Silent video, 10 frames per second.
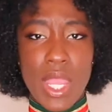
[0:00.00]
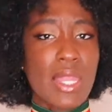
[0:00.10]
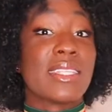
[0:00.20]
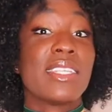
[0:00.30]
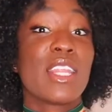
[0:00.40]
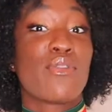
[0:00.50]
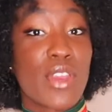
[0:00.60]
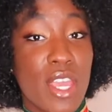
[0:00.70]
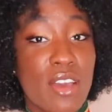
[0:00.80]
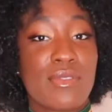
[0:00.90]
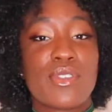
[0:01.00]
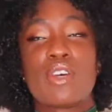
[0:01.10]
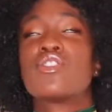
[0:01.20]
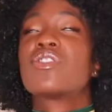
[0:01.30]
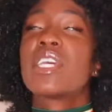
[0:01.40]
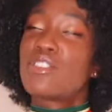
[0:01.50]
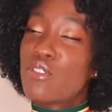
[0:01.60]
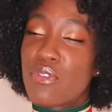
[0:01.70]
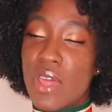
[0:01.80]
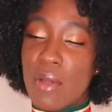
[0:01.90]
That's another video, so just stay
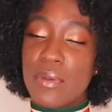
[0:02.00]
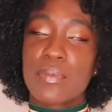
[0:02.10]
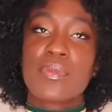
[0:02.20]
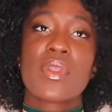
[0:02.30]
tuned for that one.